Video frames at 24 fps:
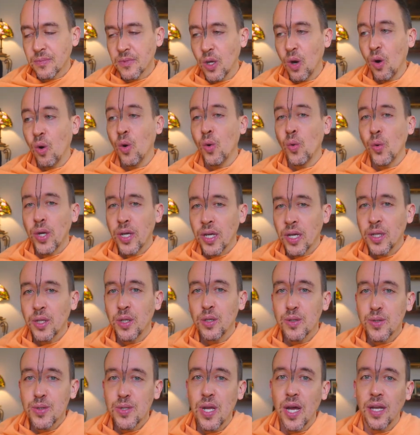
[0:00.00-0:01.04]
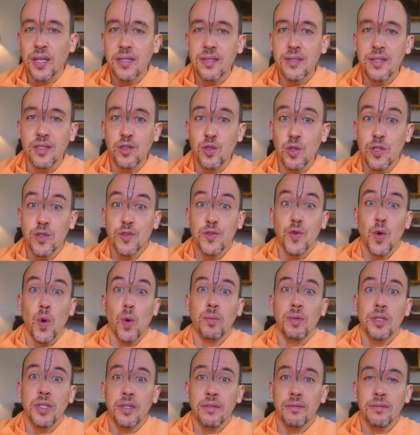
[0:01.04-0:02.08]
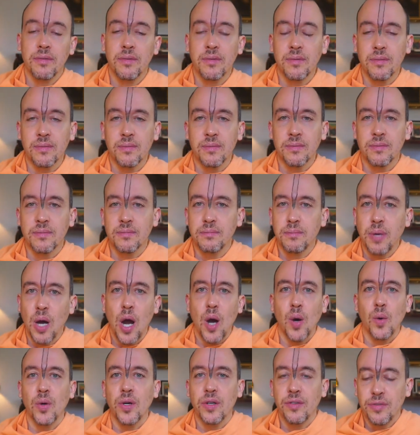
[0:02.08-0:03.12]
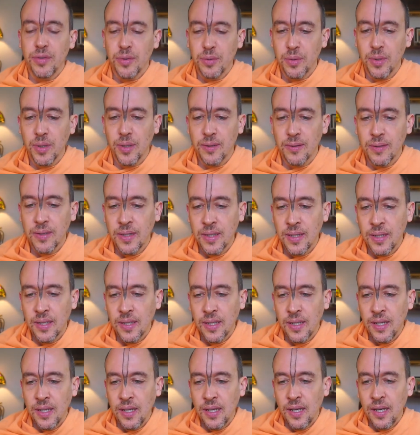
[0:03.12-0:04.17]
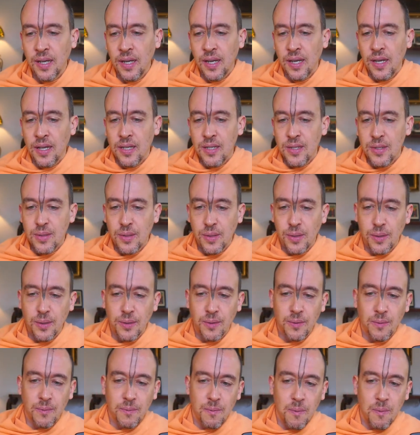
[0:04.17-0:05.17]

Or we can use that as a transformative power, if you will. So